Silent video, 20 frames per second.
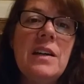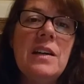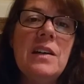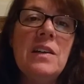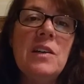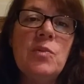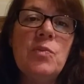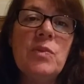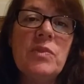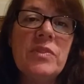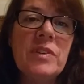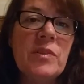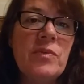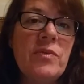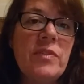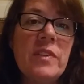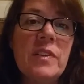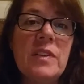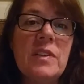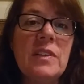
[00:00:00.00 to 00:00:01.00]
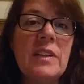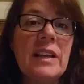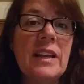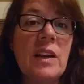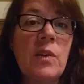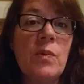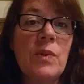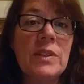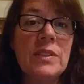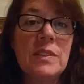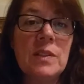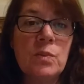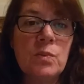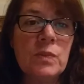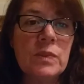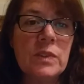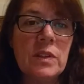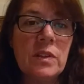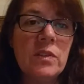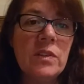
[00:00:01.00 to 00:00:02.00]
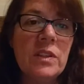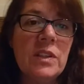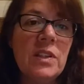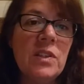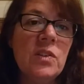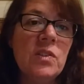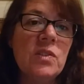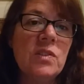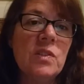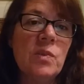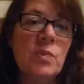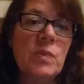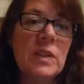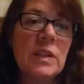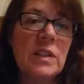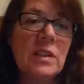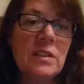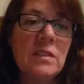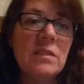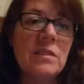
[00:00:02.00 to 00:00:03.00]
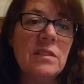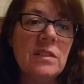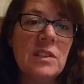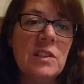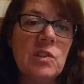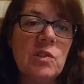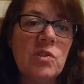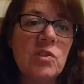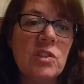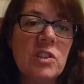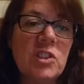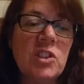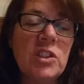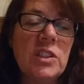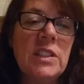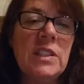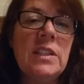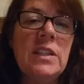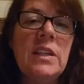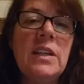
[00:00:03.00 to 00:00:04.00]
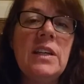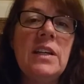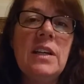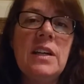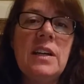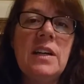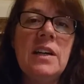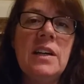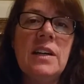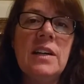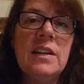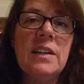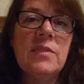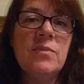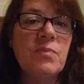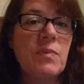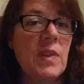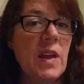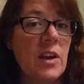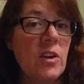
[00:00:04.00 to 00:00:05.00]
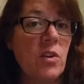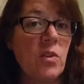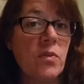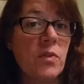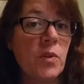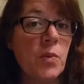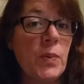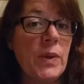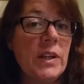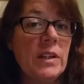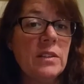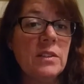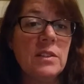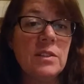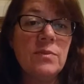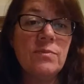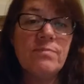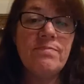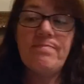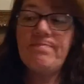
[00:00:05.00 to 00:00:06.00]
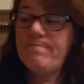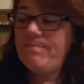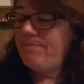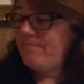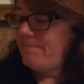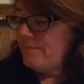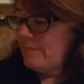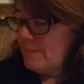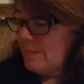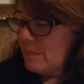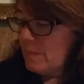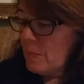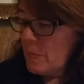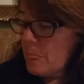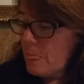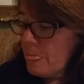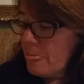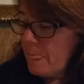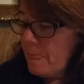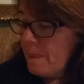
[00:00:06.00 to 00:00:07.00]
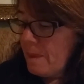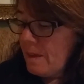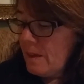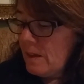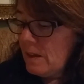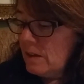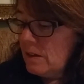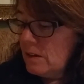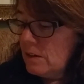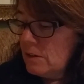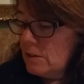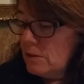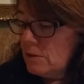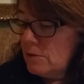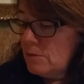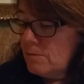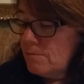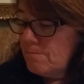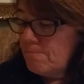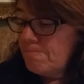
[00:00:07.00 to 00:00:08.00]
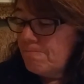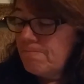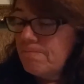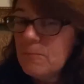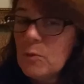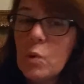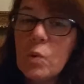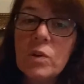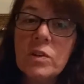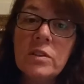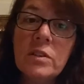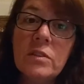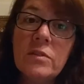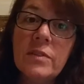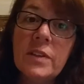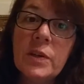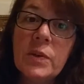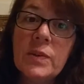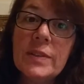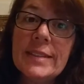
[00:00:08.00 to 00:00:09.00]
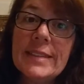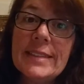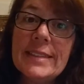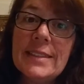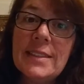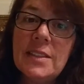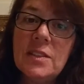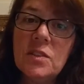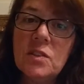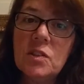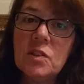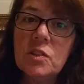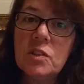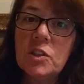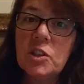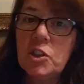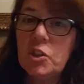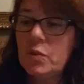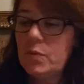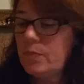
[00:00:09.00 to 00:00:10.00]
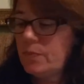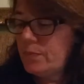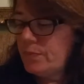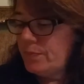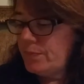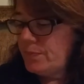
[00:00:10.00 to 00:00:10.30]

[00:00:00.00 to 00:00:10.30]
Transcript: If I'm feeling like I want something salty or something, crunchy, I go for the peanuts. Or sunflower seeds. Those are good too.